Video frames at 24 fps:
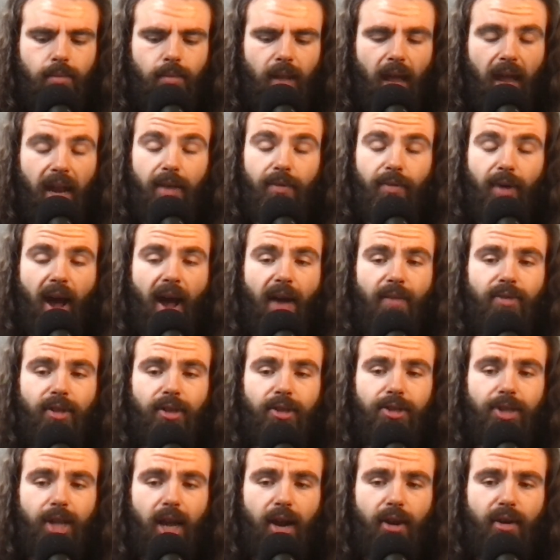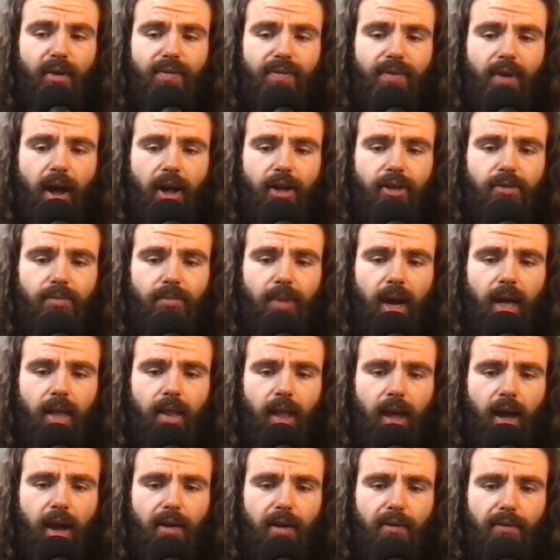And if I have to sacrifice my
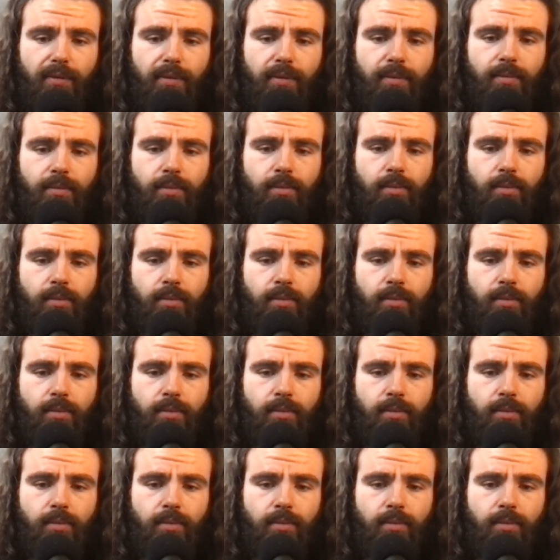life